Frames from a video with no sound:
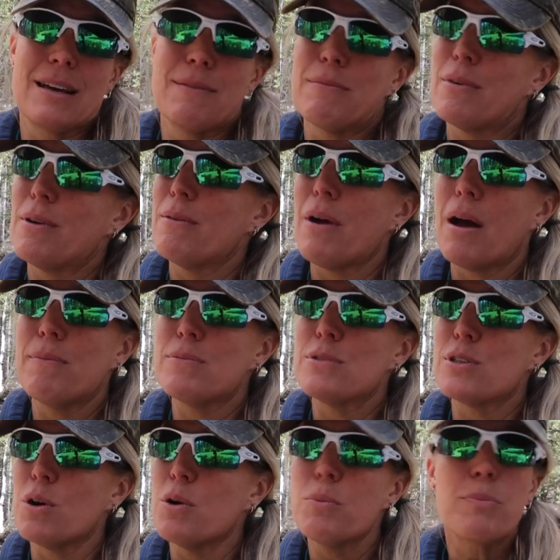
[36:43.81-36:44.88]
I'm
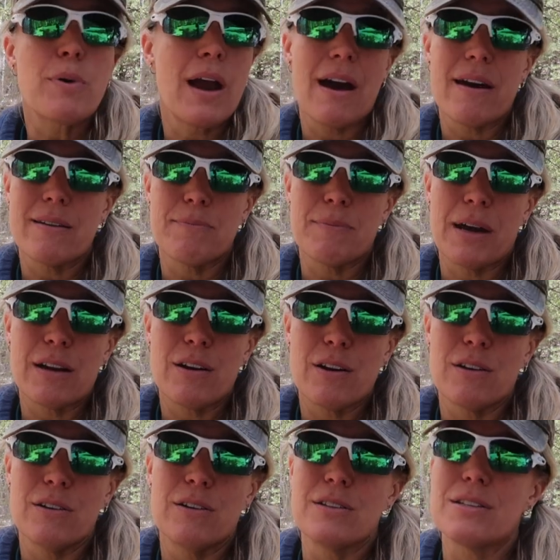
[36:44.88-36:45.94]
so proud of my
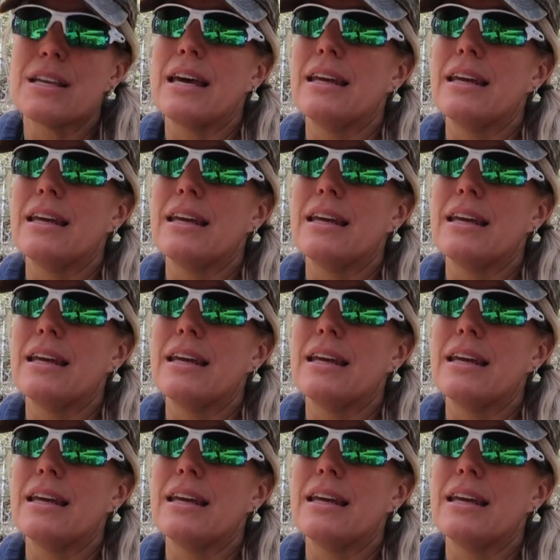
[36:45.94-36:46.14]
girls,